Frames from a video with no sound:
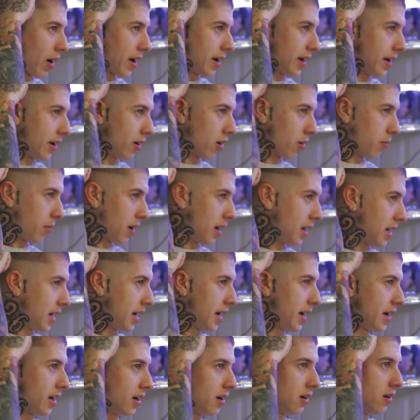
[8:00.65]
right here on my
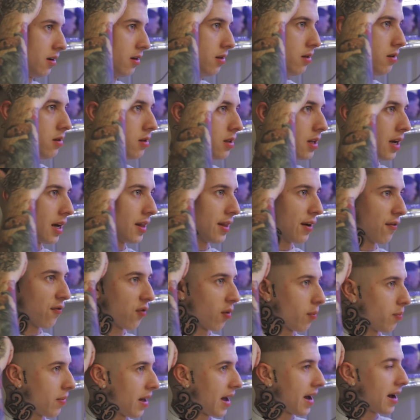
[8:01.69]
head, and then
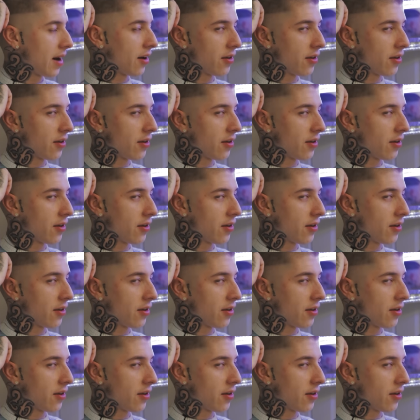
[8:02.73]
from that